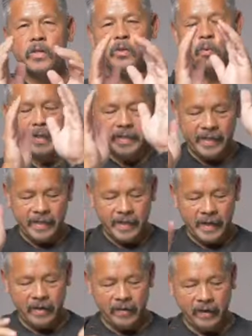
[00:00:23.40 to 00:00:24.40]
squeezing it
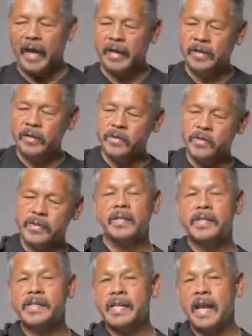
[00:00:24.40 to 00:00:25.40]
out, and it uses the
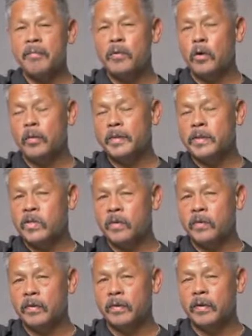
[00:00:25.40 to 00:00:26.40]
same cone
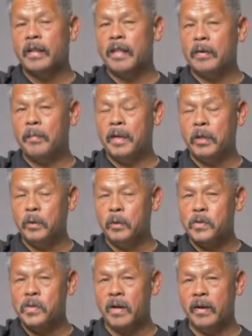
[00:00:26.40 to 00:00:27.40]
material that we
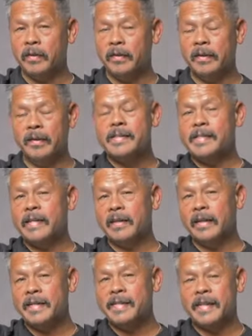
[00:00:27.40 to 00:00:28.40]
use on the
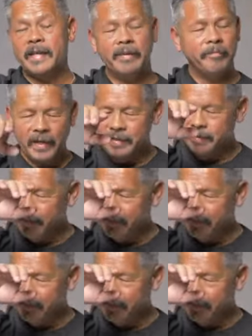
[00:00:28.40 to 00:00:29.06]
CLA-10. It's